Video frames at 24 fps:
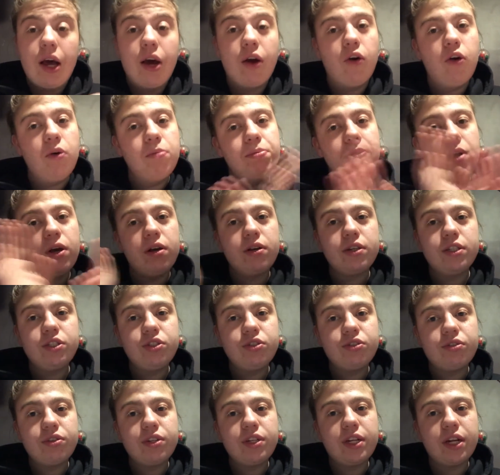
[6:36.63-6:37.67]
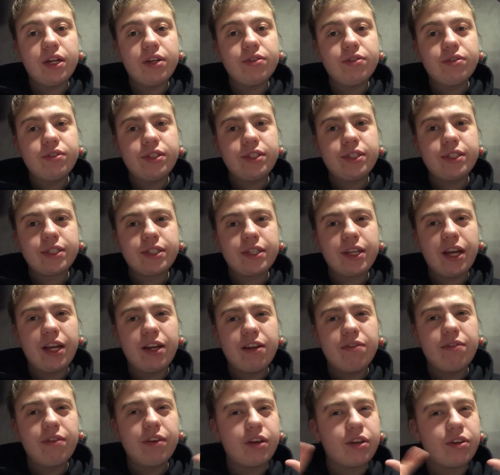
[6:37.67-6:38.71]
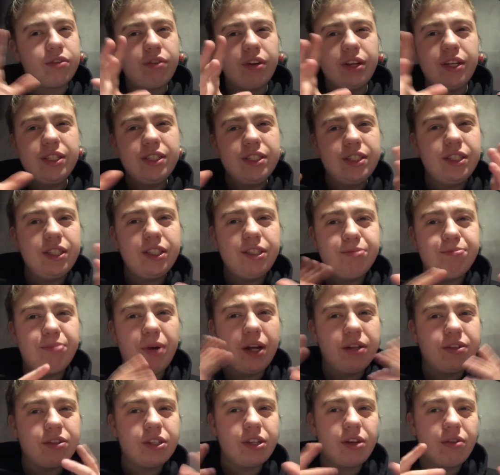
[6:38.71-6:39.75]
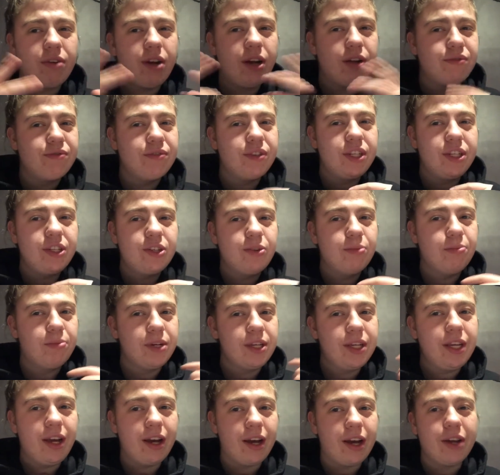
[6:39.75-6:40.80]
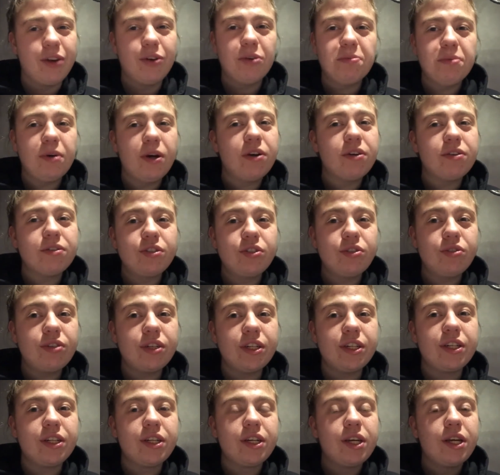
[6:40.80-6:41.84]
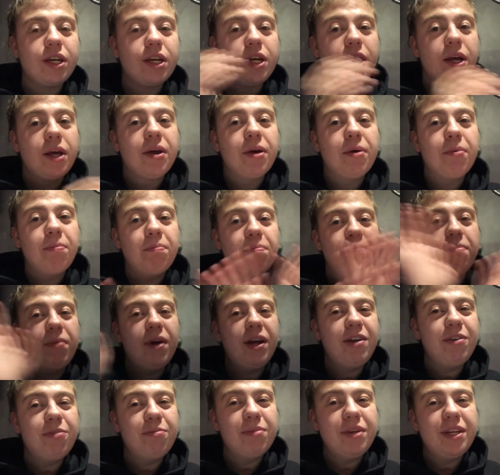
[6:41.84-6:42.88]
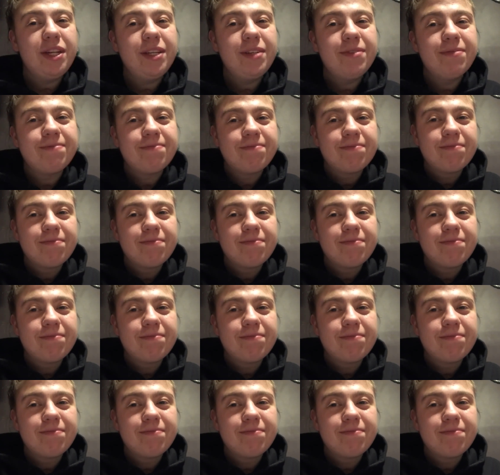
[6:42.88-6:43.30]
Hope y'all enjoyed. I know this is kind of like a crazy bouncing around video, but yeah, I hope y'all enjoyed. Bye everybody.